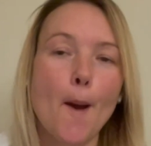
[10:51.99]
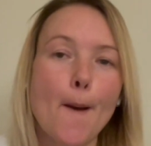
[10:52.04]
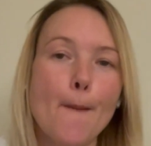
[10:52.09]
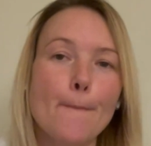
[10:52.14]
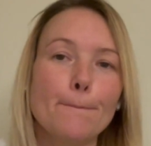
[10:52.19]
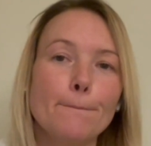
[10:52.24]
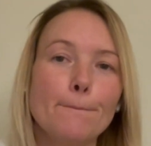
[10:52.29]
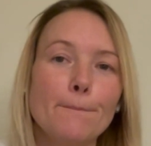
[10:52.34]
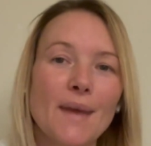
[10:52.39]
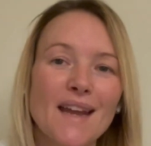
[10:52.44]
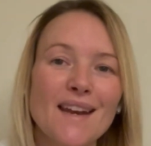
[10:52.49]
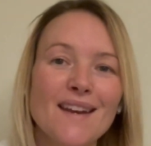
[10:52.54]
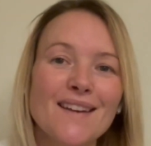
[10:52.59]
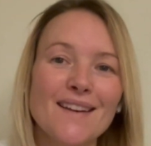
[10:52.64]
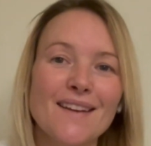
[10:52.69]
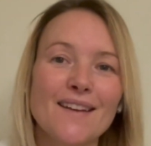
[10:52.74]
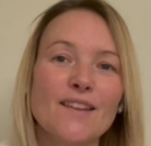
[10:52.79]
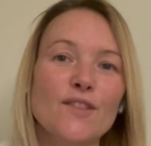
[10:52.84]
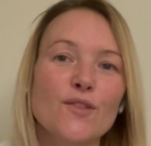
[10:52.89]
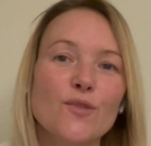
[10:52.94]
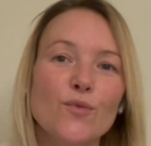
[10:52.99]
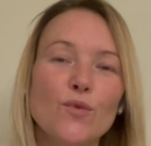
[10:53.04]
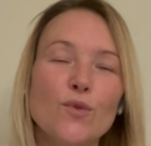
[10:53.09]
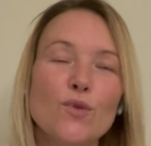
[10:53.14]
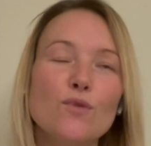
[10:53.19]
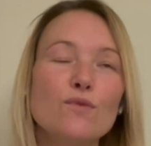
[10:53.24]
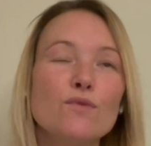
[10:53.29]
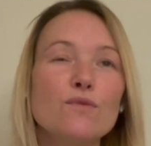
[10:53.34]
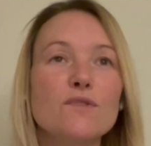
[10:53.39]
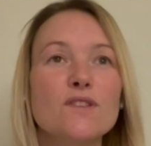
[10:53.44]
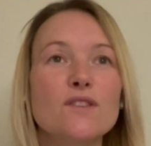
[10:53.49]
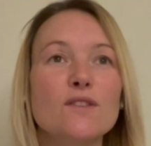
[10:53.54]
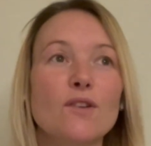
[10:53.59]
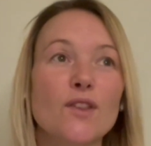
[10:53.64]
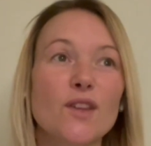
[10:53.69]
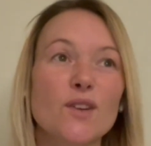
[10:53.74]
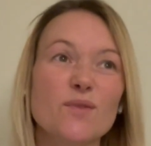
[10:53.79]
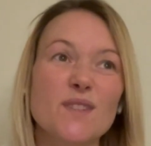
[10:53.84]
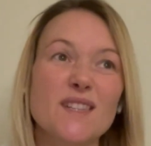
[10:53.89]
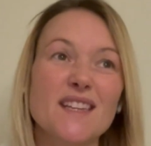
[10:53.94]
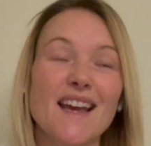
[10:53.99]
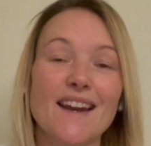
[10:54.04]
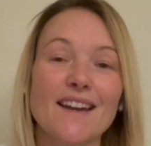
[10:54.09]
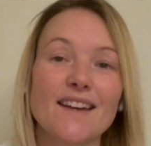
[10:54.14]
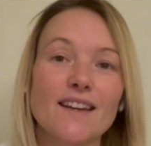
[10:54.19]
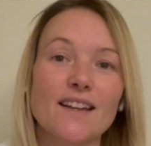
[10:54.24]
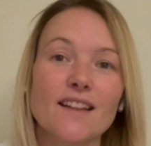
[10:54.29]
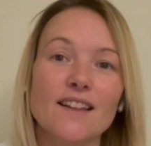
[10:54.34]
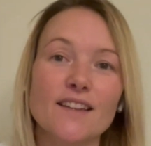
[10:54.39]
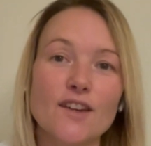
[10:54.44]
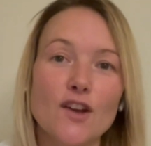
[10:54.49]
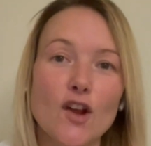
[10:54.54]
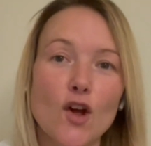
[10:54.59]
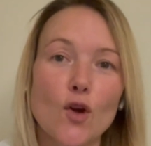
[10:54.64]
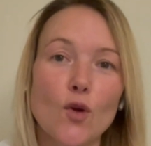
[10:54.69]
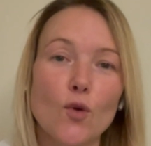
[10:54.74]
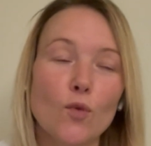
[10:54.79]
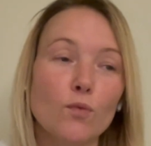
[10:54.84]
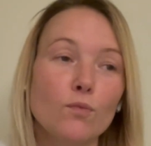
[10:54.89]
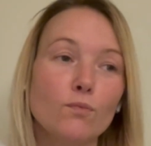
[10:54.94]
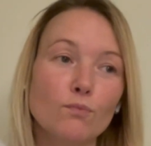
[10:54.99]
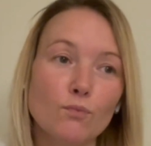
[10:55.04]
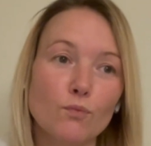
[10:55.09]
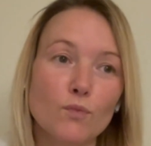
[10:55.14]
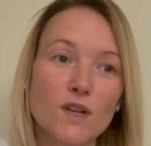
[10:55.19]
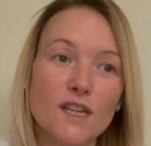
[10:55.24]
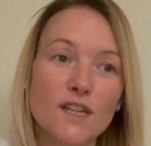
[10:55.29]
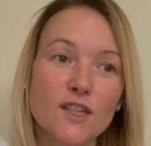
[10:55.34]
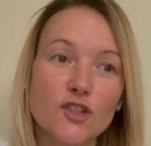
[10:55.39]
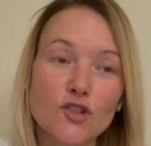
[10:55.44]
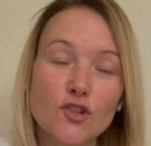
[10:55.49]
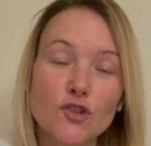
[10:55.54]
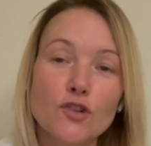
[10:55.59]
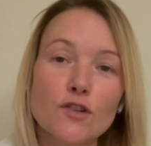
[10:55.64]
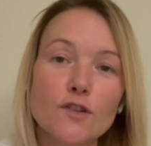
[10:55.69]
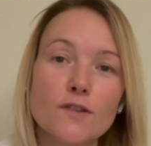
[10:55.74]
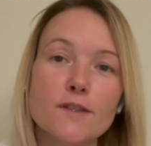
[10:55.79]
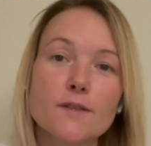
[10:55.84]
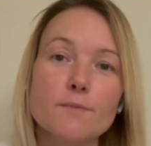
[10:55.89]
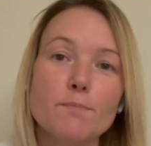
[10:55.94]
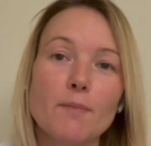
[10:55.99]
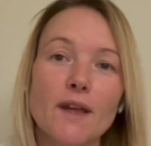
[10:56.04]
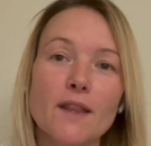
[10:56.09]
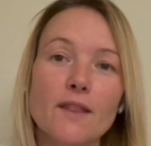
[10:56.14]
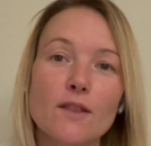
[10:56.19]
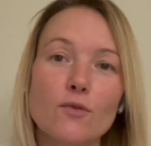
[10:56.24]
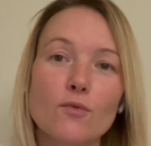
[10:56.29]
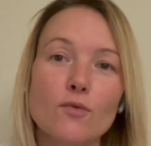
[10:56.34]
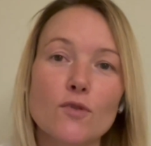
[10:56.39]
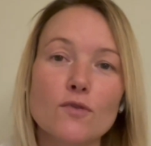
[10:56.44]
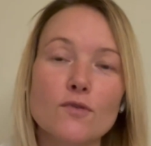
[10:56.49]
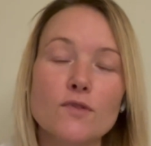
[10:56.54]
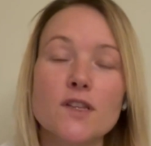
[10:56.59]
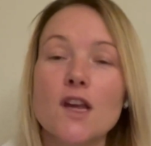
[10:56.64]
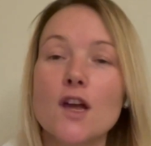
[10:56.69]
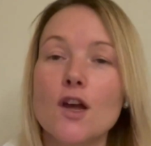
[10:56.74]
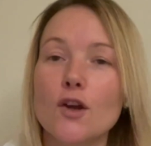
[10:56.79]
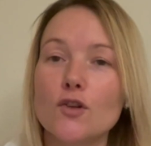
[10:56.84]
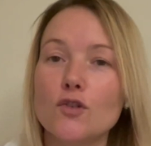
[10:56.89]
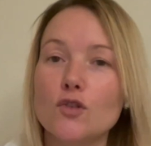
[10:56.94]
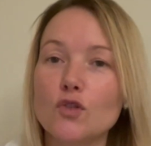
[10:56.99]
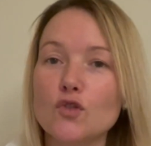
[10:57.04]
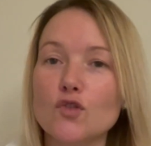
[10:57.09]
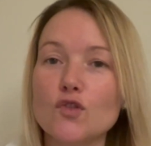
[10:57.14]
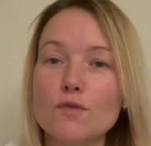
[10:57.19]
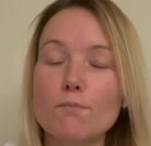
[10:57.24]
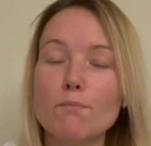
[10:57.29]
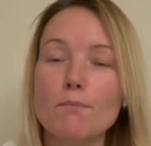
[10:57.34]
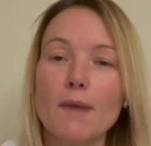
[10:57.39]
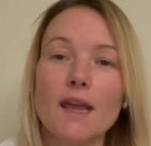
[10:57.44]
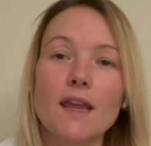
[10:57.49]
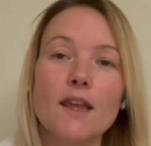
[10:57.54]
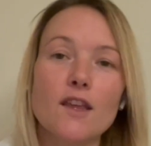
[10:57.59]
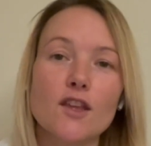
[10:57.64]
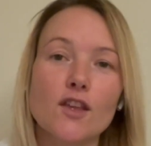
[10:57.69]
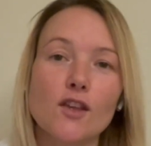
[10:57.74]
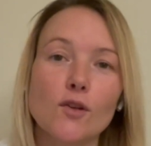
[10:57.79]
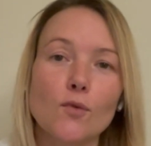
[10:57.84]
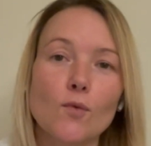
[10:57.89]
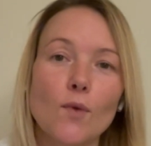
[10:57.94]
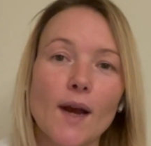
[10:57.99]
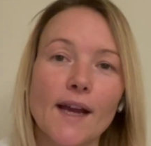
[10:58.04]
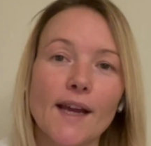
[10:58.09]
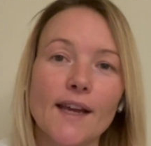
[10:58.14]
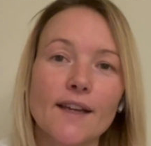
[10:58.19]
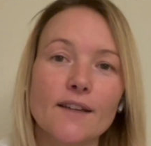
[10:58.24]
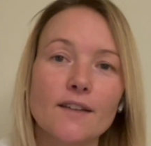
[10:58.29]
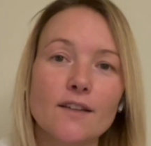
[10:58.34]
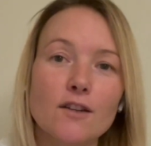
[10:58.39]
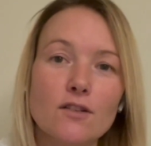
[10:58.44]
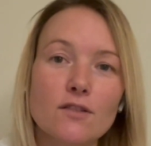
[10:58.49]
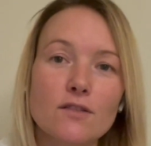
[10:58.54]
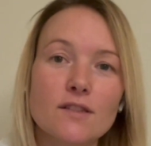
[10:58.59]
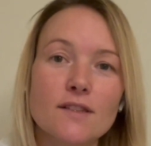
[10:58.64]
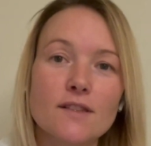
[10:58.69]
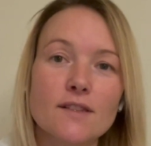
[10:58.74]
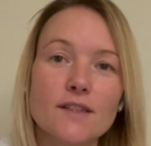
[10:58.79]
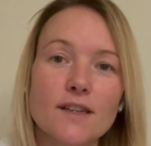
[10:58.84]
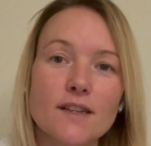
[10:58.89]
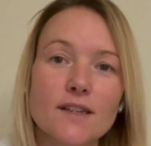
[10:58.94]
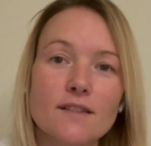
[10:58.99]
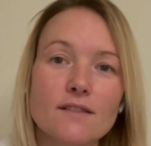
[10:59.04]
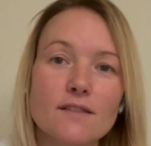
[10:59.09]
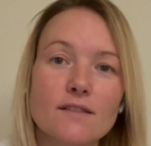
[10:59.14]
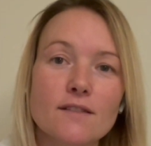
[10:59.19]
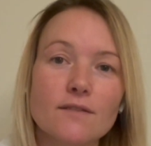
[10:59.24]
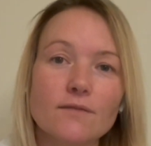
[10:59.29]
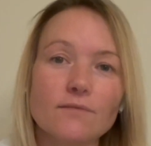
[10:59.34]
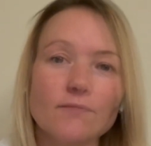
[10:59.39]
Bending the rules, although technically no, shouldn't bend the rules, doesn't make you a narcissist.